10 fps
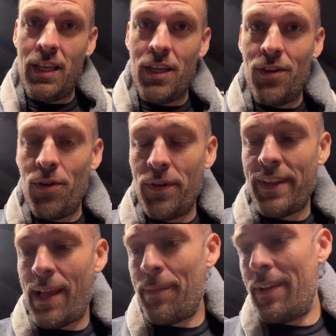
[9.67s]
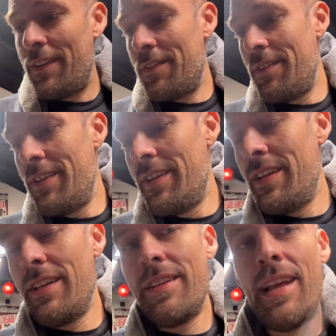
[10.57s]
You know what time it is.
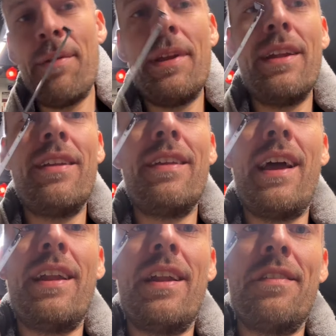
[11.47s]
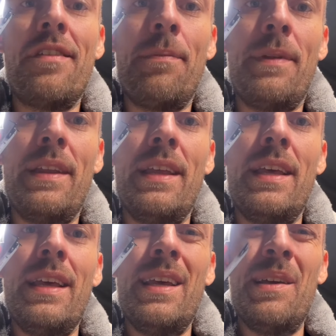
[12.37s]
Time to get designing on something.
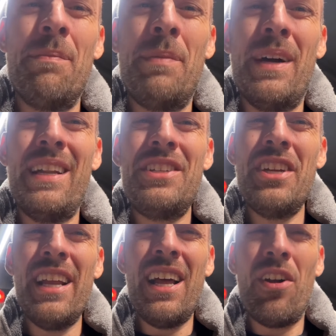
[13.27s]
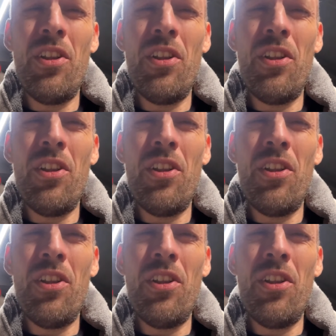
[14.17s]
But check it out.